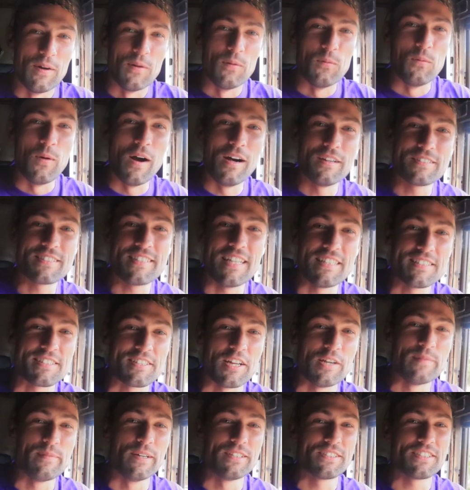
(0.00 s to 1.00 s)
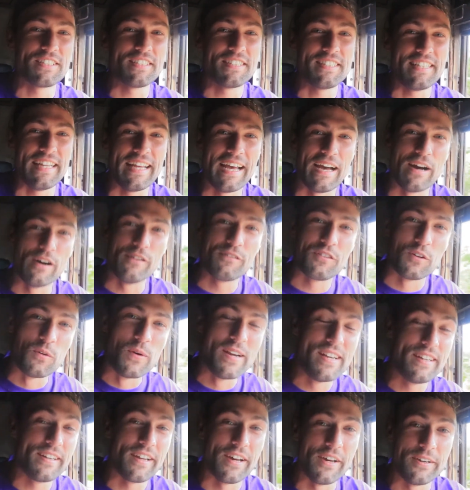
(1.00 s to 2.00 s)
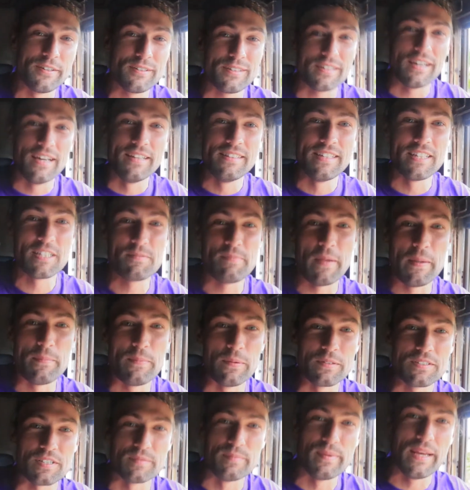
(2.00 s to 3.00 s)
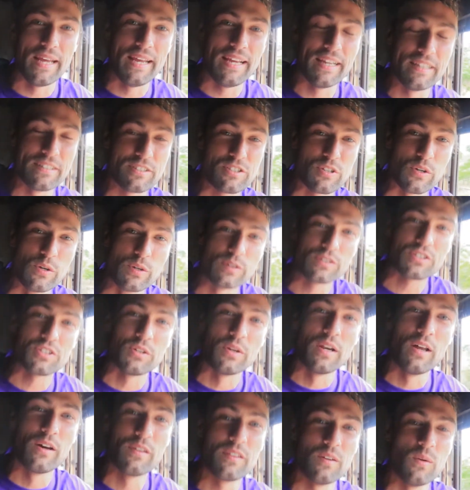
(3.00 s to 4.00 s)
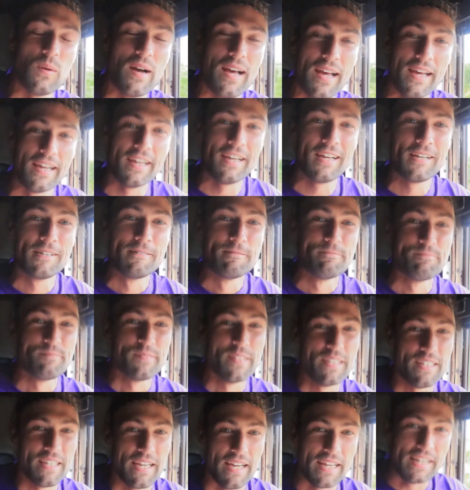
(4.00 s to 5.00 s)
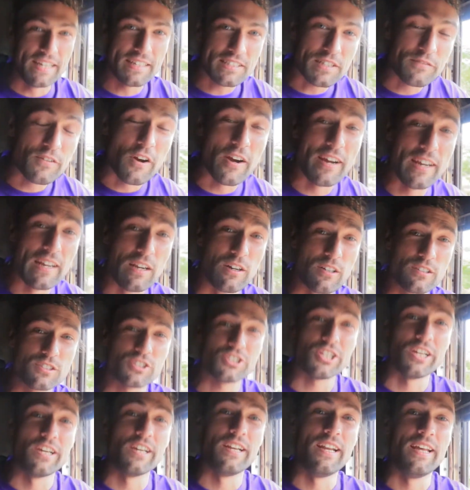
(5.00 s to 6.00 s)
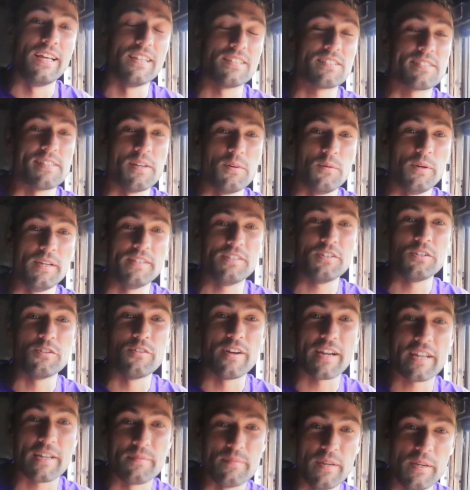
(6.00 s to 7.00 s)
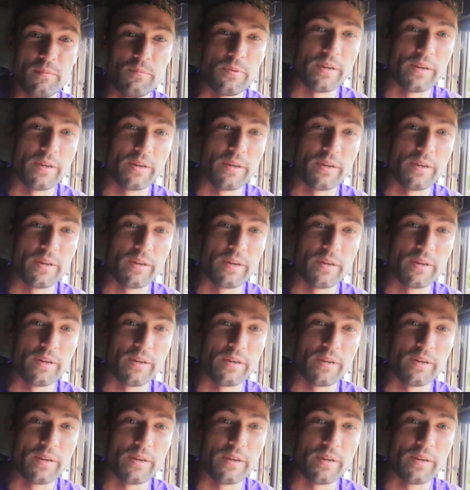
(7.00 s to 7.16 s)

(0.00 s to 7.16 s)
Whilst there's so much to see out of the window and there's people to meet and talk to along the way, it is a very long journey, so we do recommend